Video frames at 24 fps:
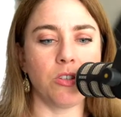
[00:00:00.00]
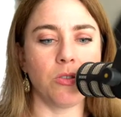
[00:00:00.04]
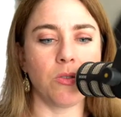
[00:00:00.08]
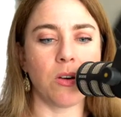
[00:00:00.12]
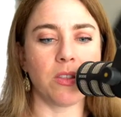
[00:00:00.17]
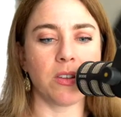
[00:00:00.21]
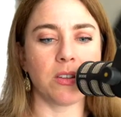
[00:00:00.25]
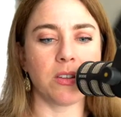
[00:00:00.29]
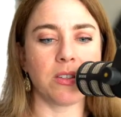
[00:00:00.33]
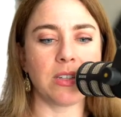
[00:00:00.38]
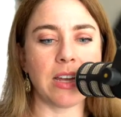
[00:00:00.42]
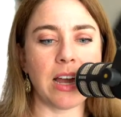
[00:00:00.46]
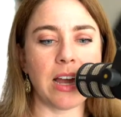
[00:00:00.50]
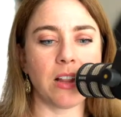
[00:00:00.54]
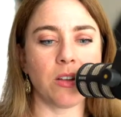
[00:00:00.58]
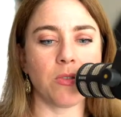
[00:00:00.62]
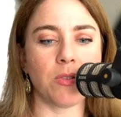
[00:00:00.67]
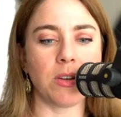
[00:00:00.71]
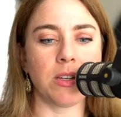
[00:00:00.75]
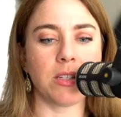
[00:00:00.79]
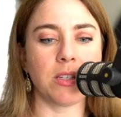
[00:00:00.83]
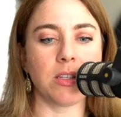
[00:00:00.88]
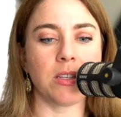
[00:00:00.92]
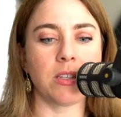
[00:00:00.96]
on the
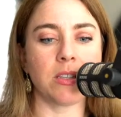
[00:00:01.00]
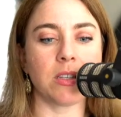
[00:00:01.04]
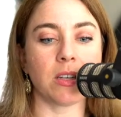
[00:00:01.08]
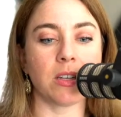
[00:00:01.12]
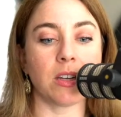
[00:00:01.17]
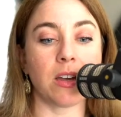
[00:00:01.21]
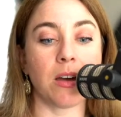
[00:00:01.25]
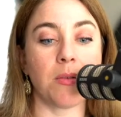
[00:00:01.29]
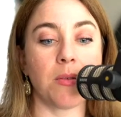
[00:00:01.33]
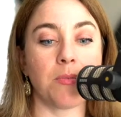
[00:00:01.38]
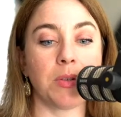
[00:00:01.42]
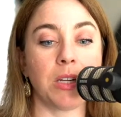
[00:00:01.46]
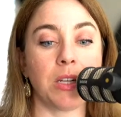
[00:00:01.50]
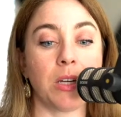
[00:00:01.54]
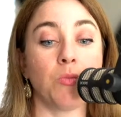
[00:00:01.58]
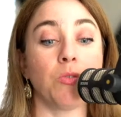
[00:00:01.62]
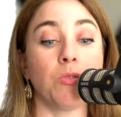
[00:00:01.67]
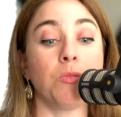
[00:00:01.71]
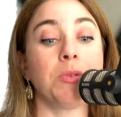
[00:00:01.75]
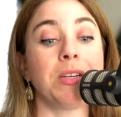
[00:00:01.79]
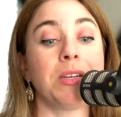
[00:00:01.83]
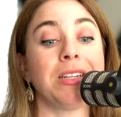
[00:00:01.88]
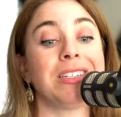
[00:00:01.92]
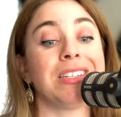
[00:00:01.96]
salaries since the company will
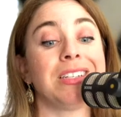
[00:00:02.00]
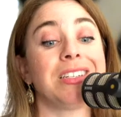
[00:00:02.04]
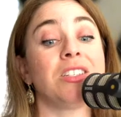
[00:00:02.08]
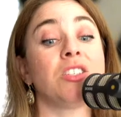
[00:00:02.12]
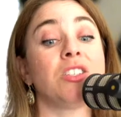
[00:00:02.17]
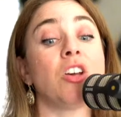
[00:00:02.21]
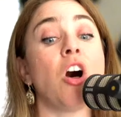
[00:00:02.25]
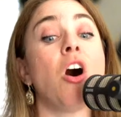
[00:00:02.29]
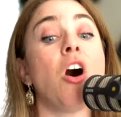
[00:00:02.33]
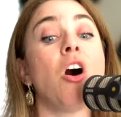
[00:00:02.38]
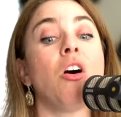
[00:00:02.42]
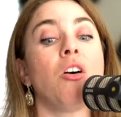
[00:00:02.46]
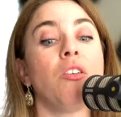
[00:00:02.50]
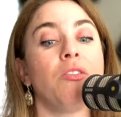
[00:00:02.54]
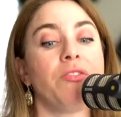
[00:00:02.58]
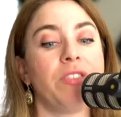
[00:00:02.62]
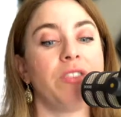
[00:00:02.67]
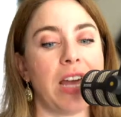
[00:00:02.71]
be dissolved